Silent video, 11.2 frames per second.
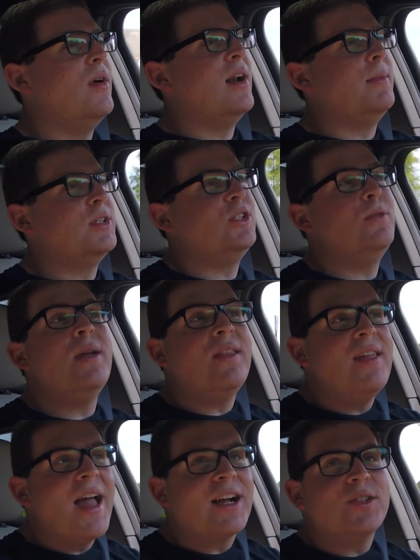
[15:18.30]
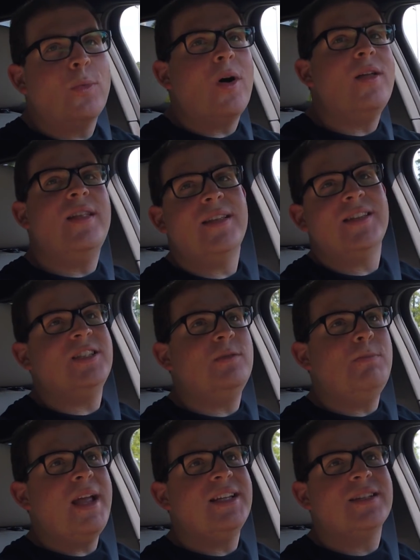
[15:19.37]
and I'm assuming the X1 that this is
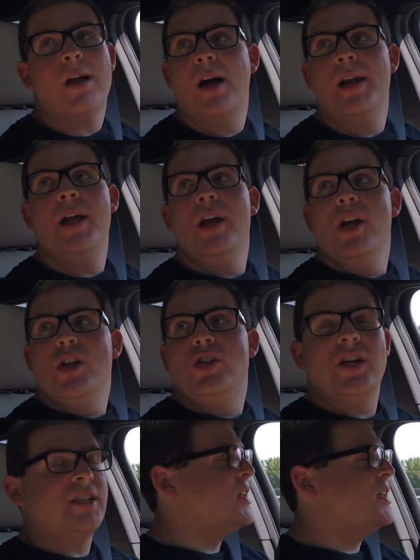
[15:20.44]
based on, just